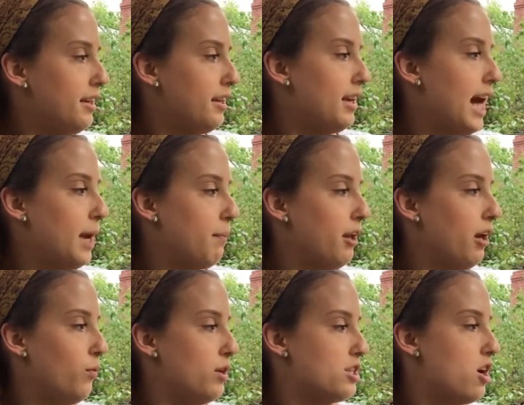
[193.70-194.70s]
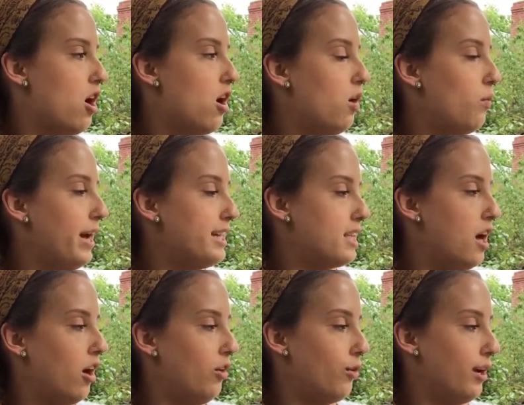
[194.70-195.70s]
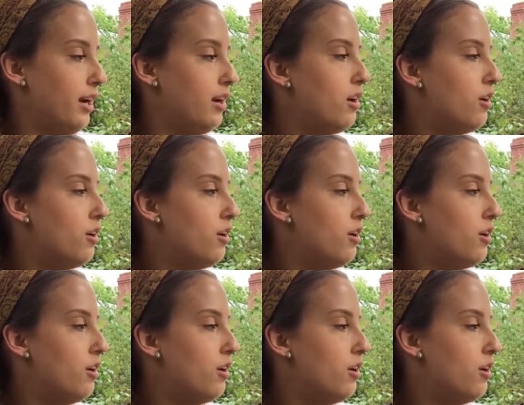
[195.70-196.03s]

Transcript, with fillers: Caterpillar was always hungry.